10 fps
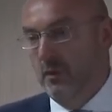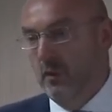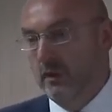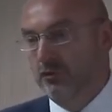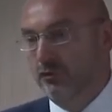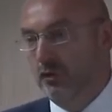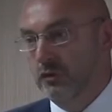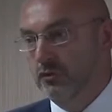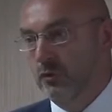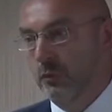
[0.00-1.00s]
Well, the
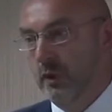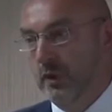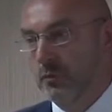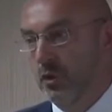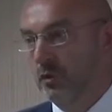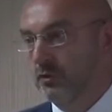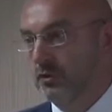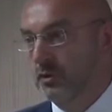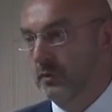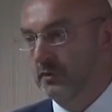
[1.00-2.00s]
structure of what I'm going
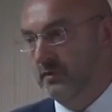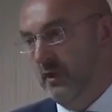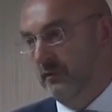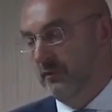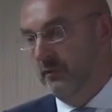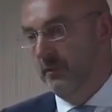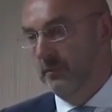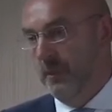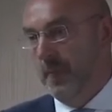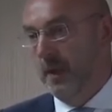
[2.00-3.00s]
to do is this.
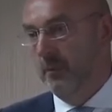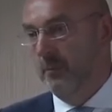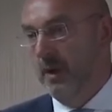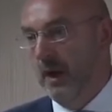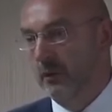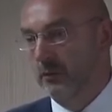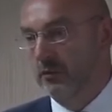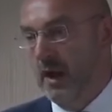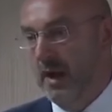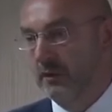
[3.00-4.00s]
I
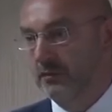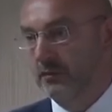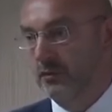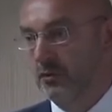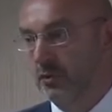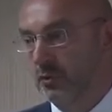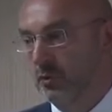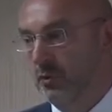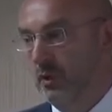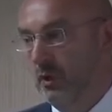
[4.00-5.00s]
was asked
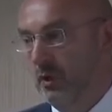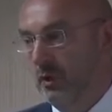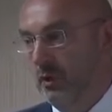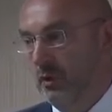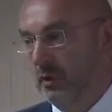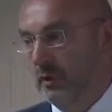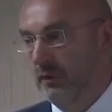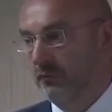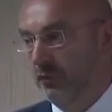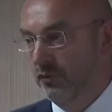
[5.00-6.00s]
to
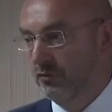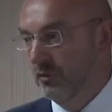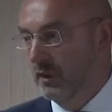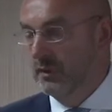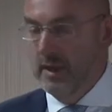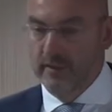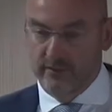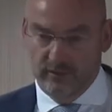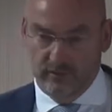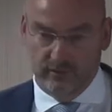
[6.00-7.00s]
give first an
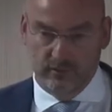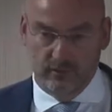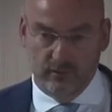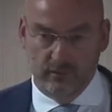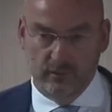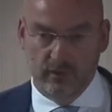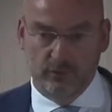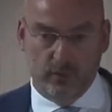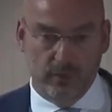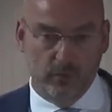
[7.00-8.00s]
analysis. That's
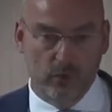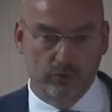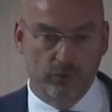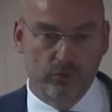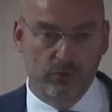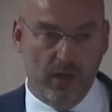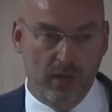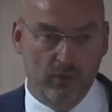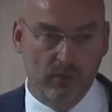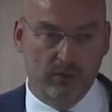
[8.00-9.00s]
what I'm going to do
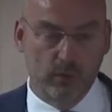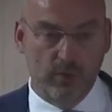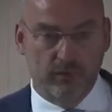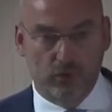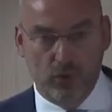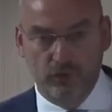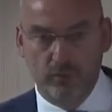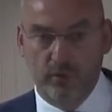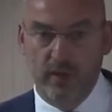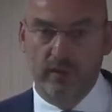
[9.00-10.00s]
now, and then we have a
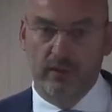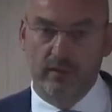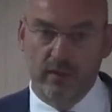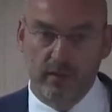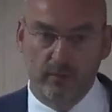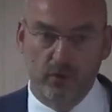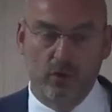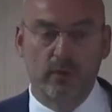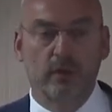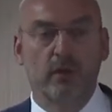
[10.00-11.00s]
coffee break, and then I'm
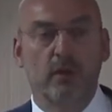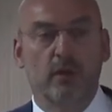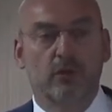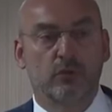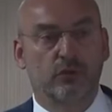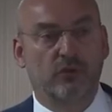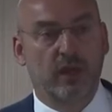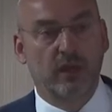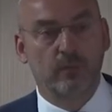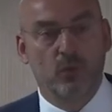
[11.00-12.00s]
going to
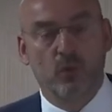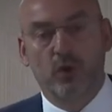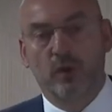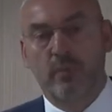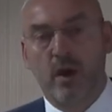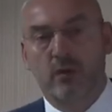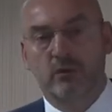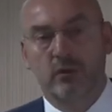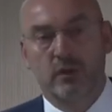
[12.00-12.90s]
say more about